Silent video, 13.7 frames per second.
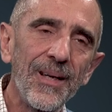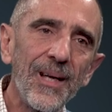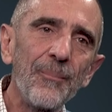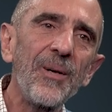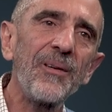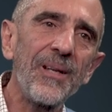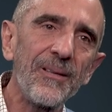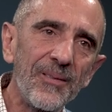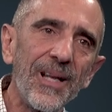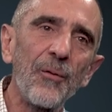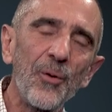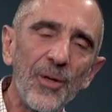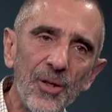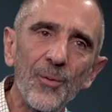and believe
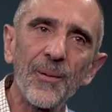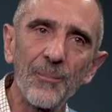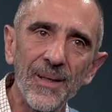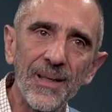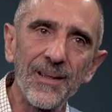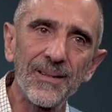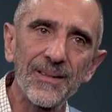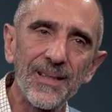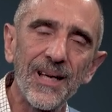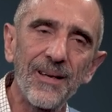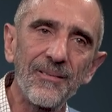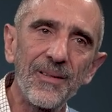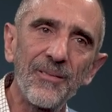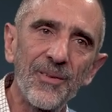that we human beings
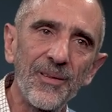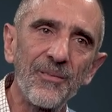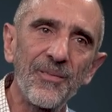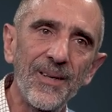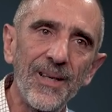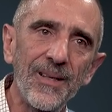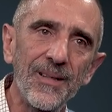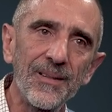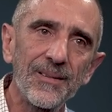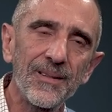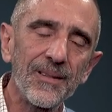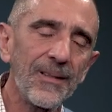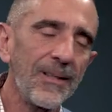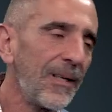have different feelings?